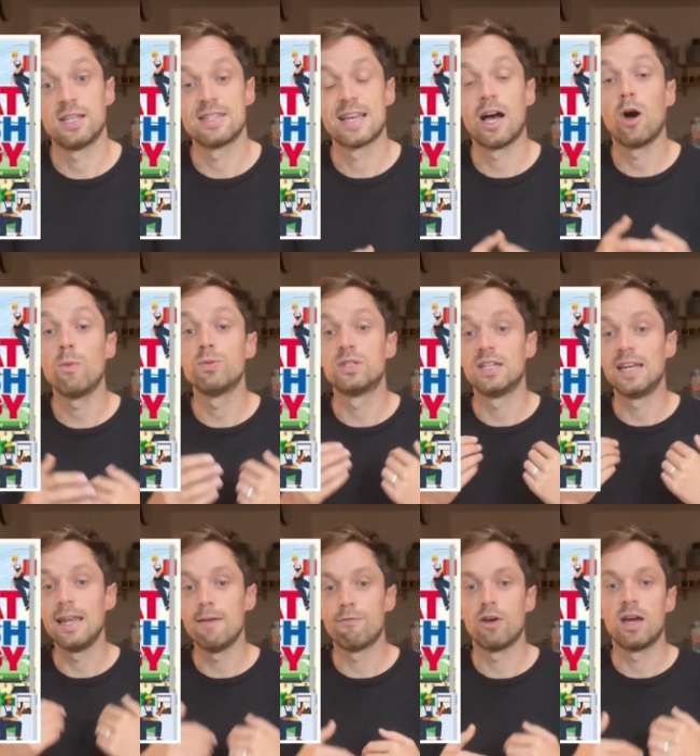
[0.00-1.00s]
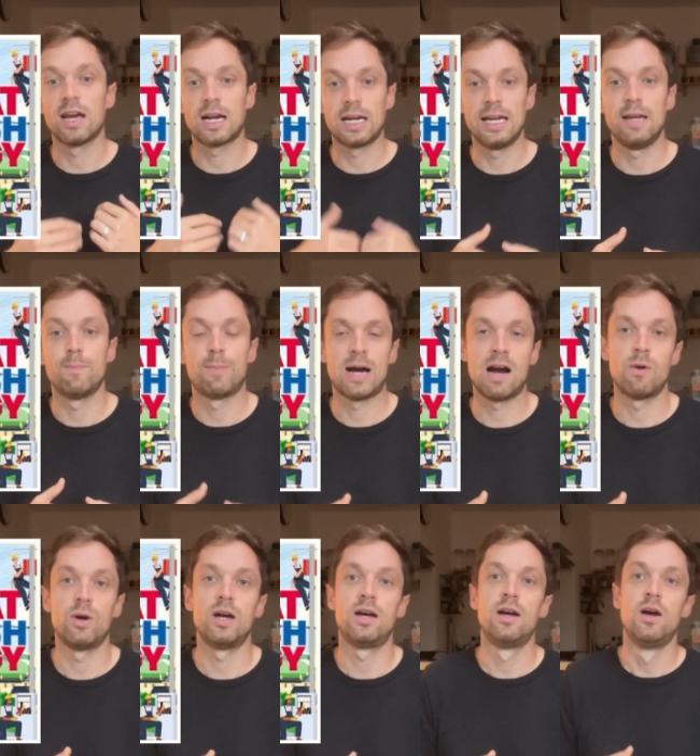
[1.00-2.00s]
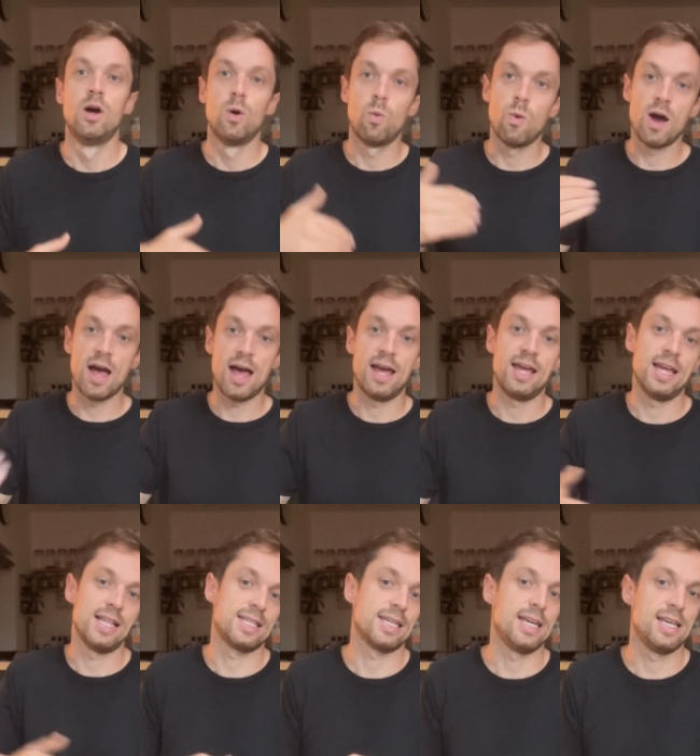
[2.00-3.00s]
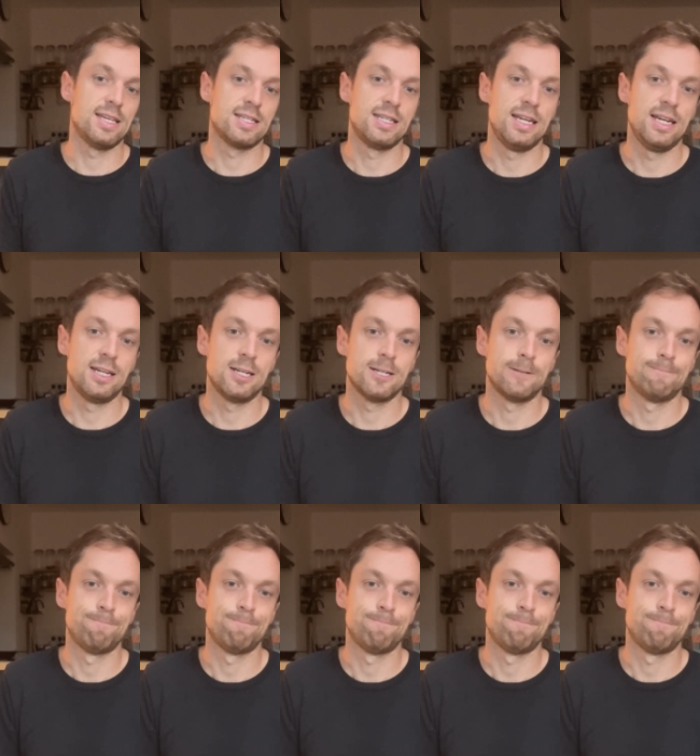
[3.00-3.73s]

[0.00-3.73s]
to help deliver clean power where it is needed.